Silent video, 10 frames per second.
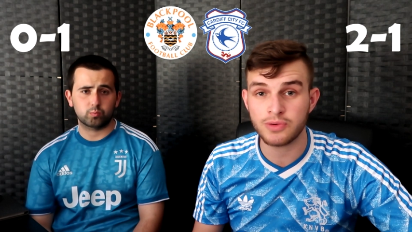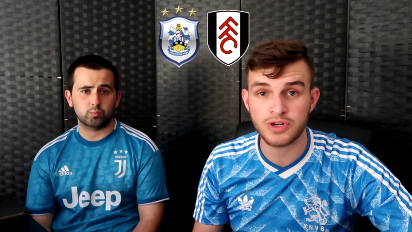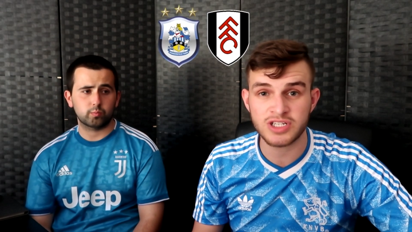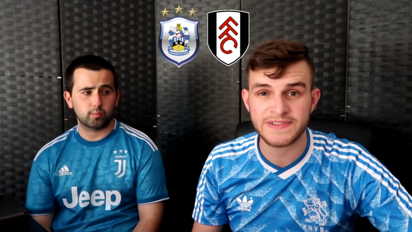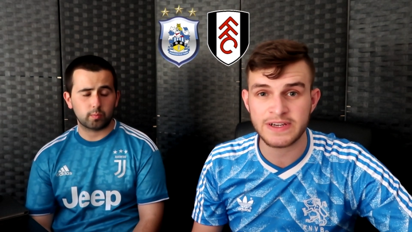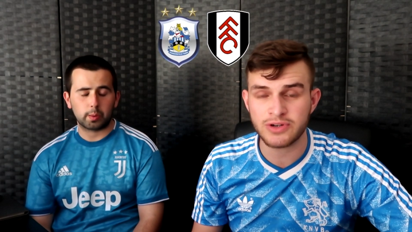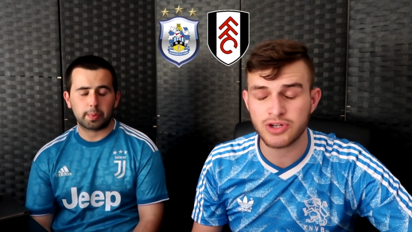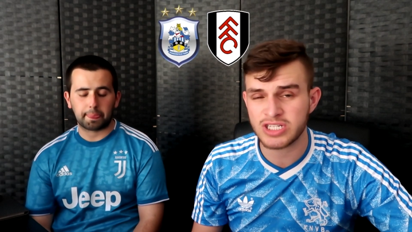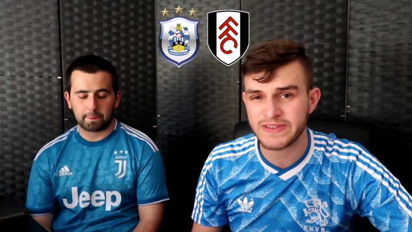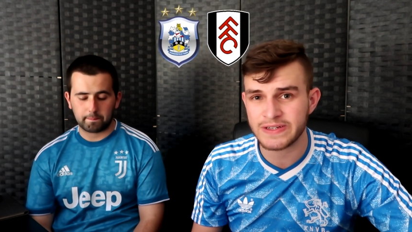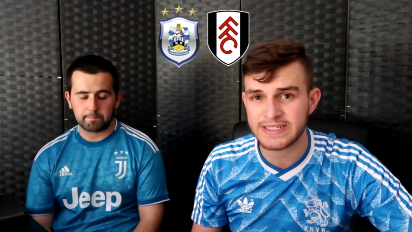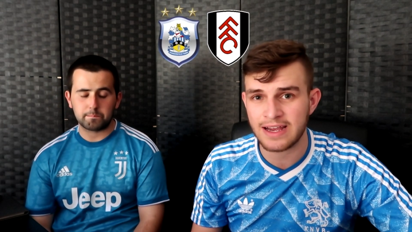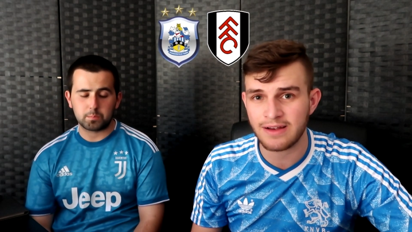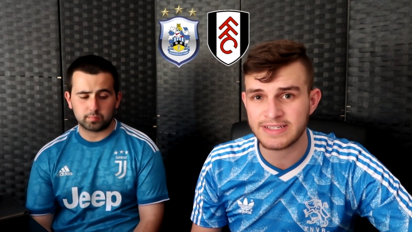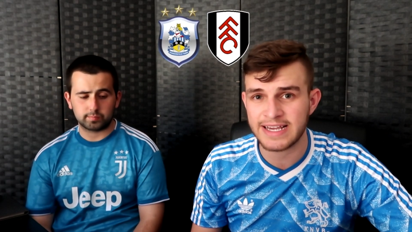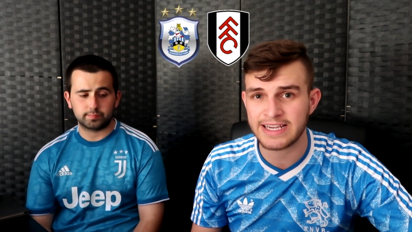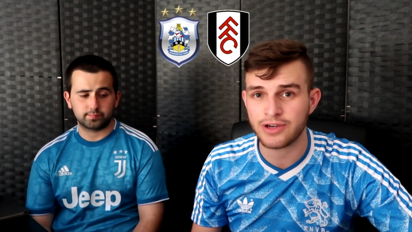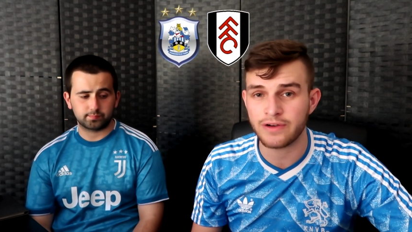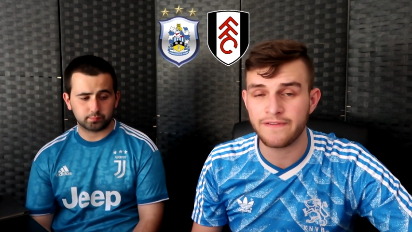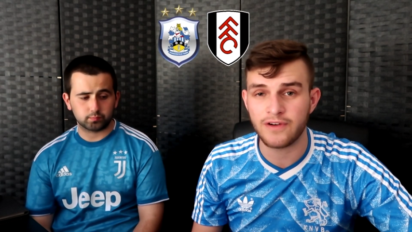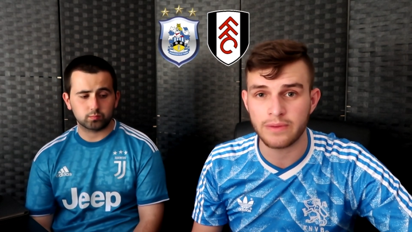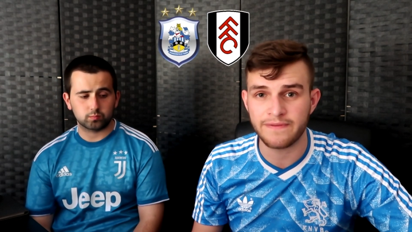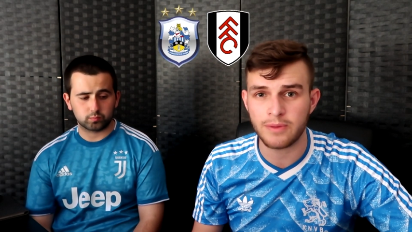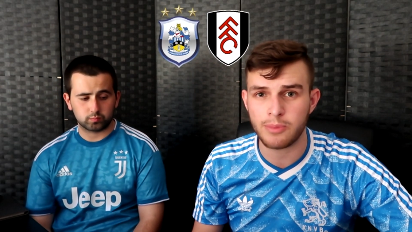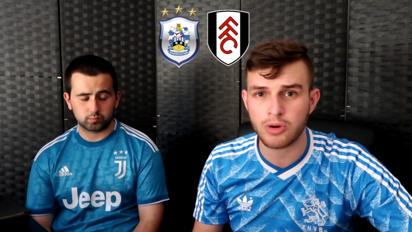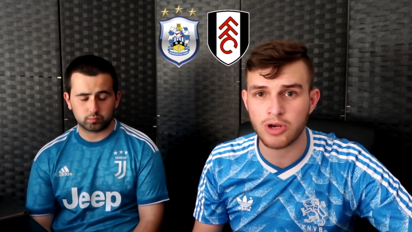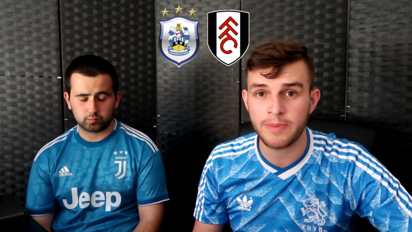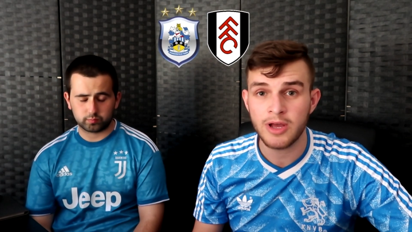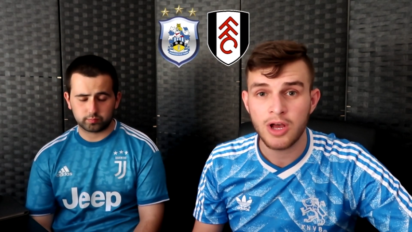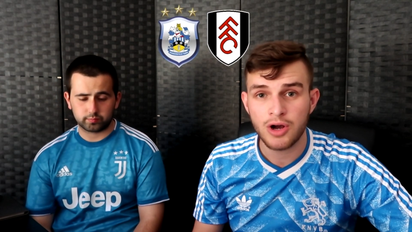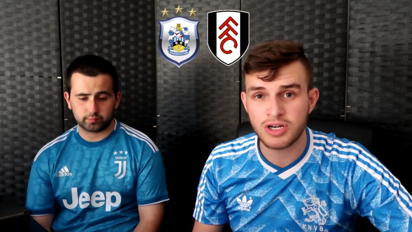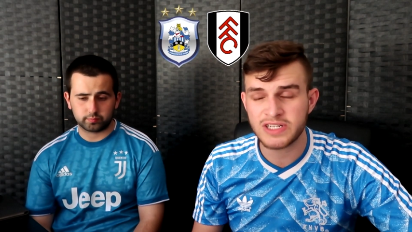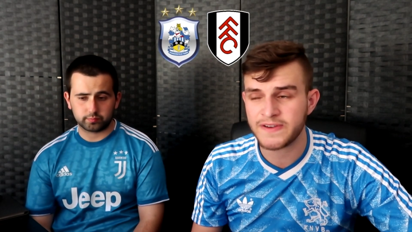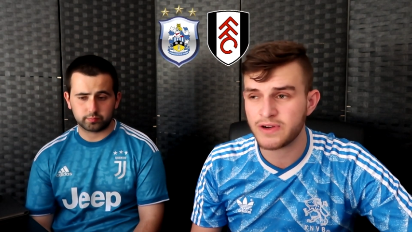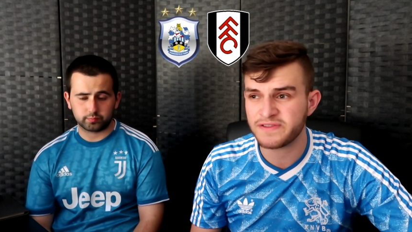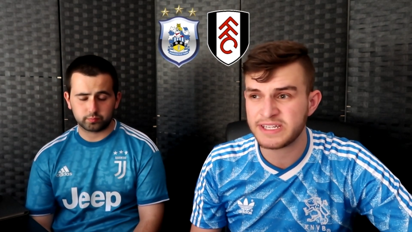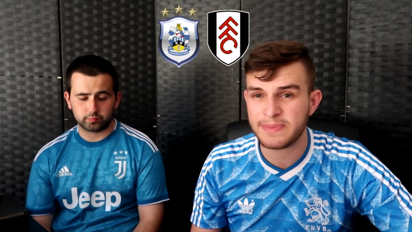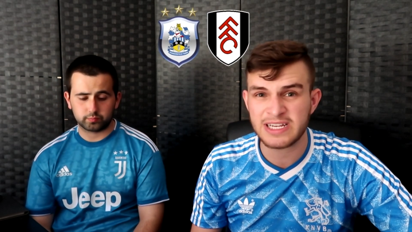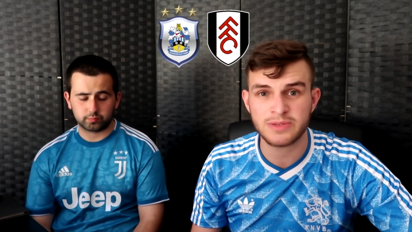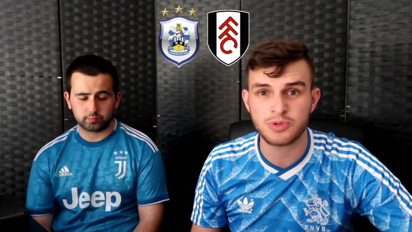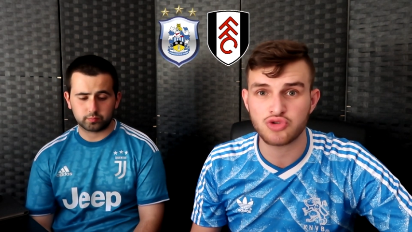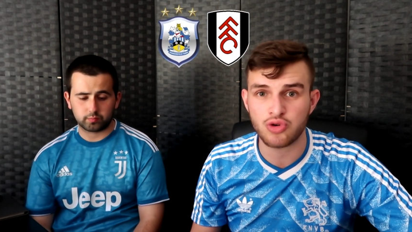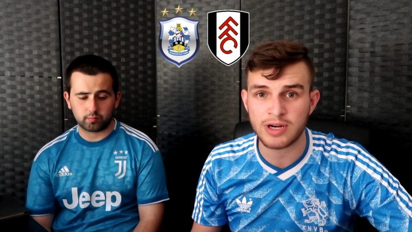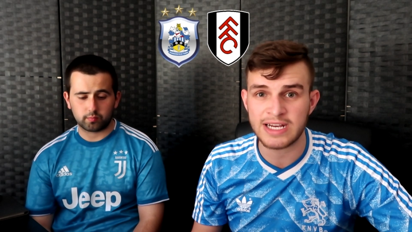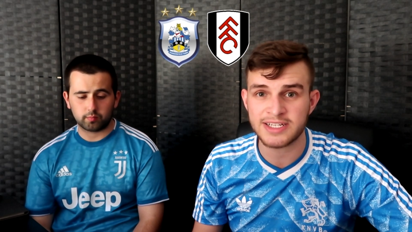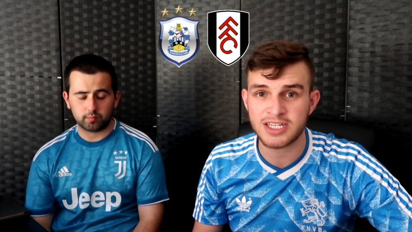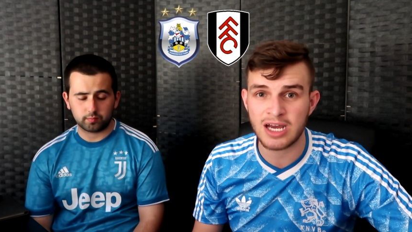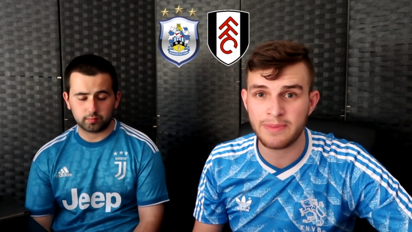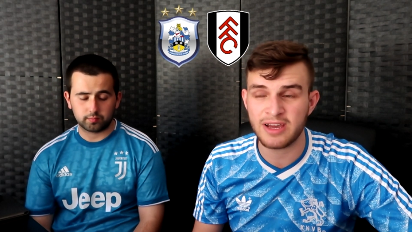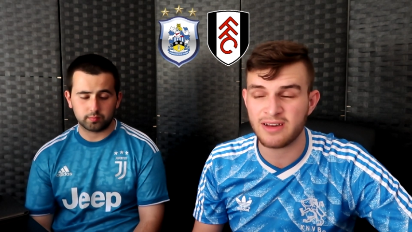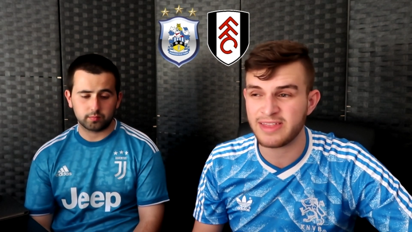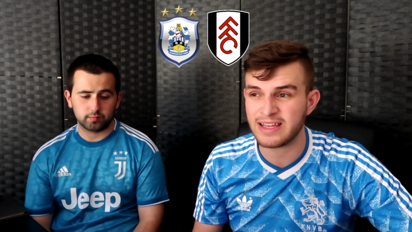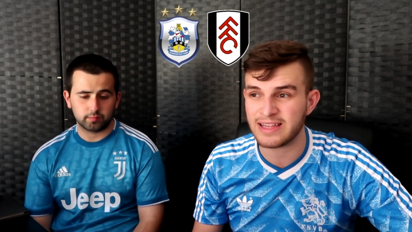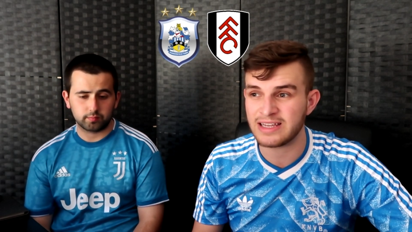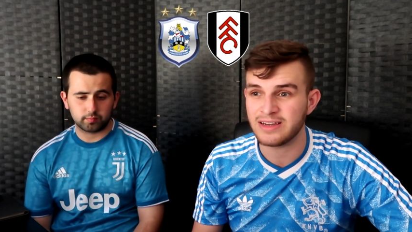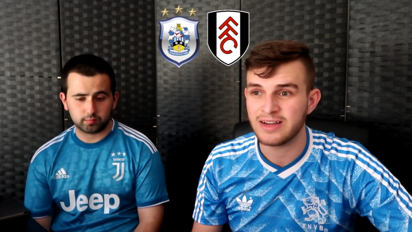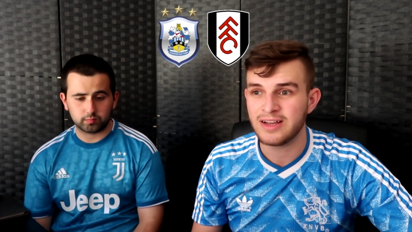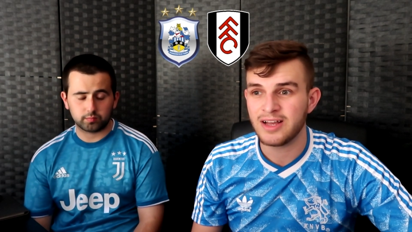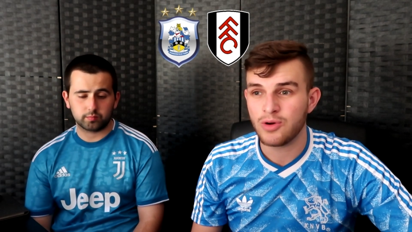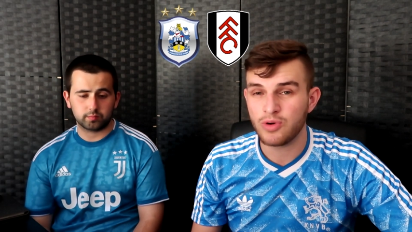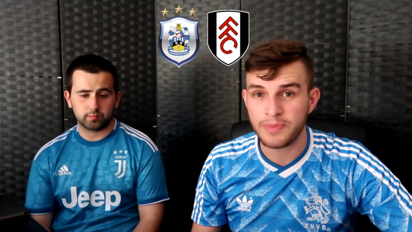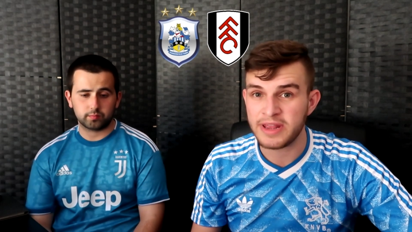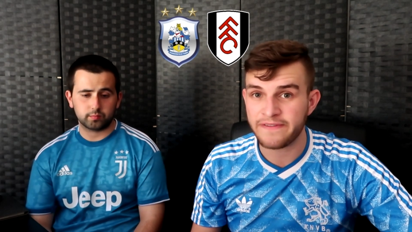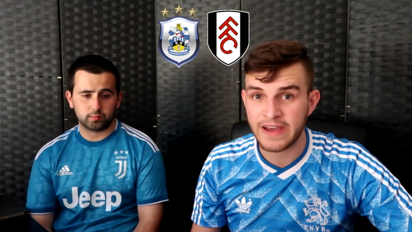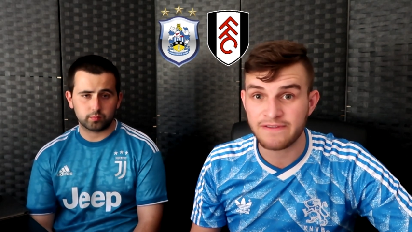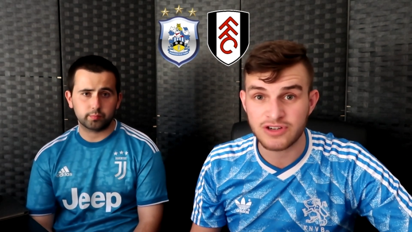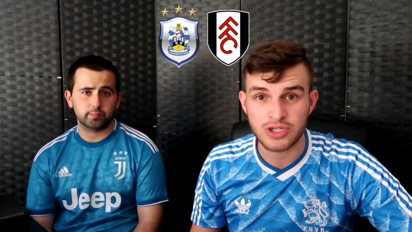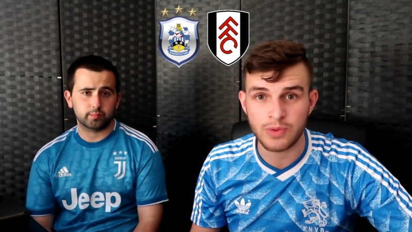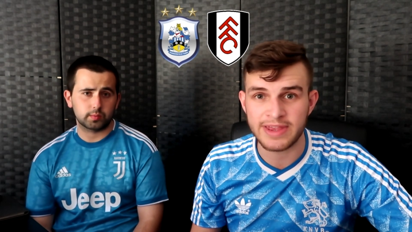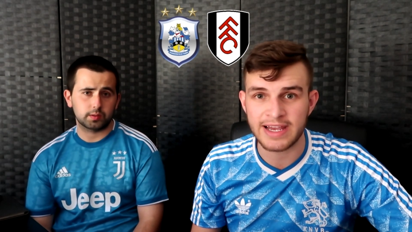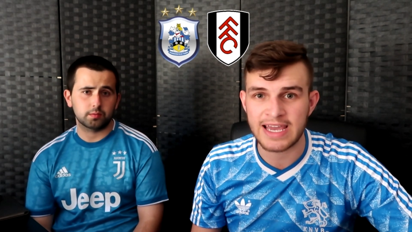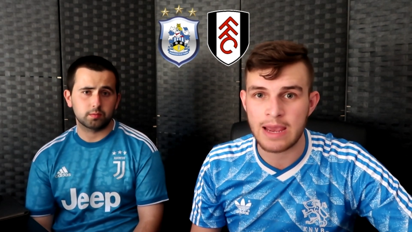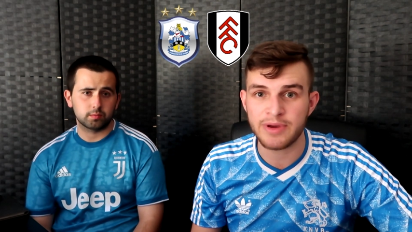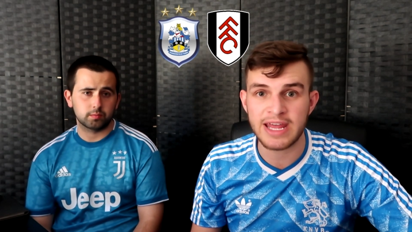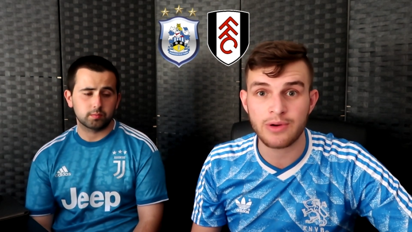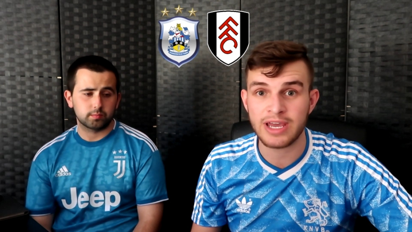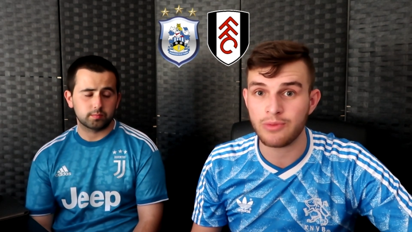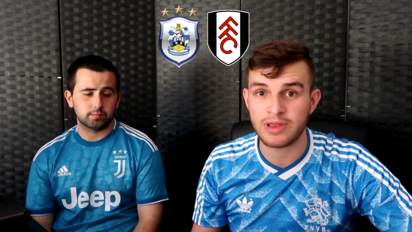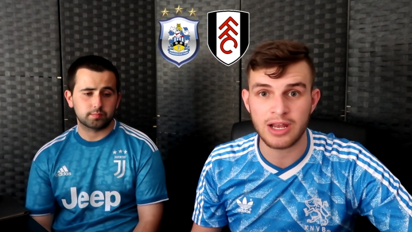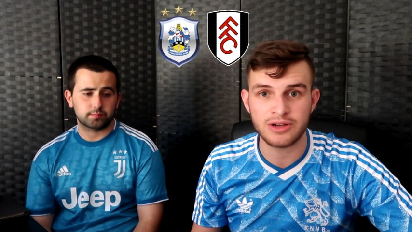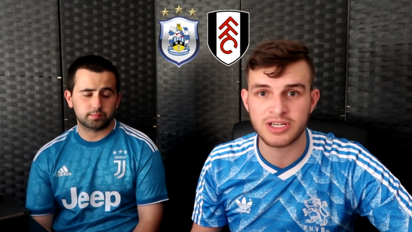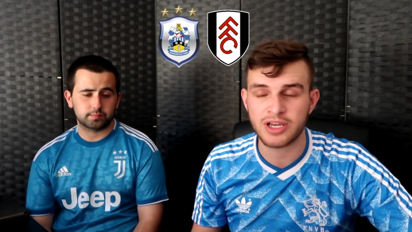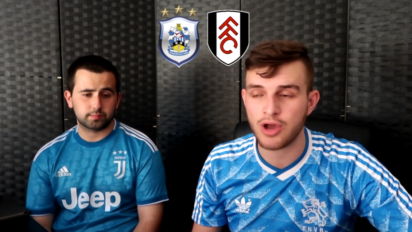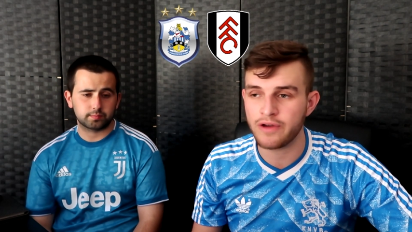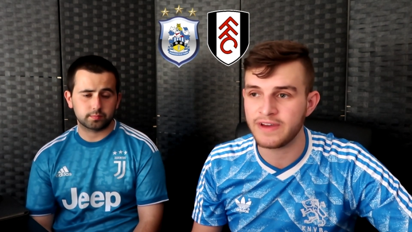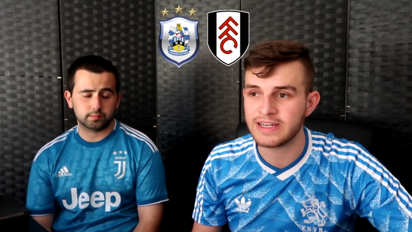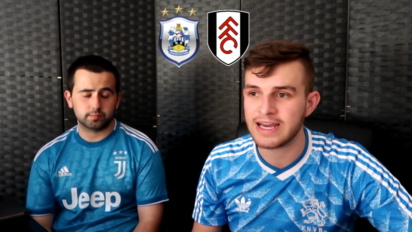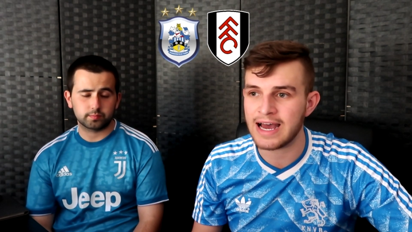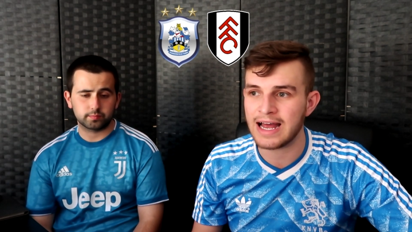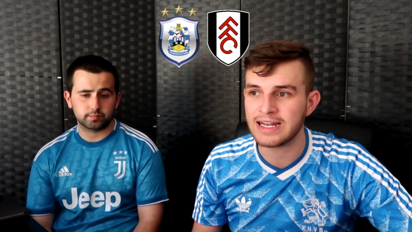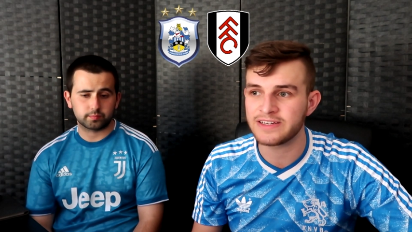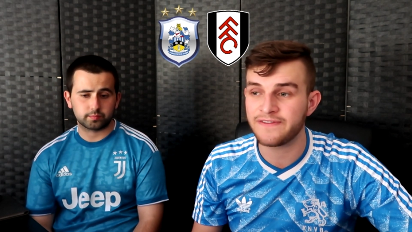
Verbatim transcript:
Speaker 1: Huddersfield. Huddersfield Town taking on Fulham Football Club. Huddersfield obviously picked up a draw against Derby. I think they would have been the favourites to win that game, but they were hit with loads of COVID. And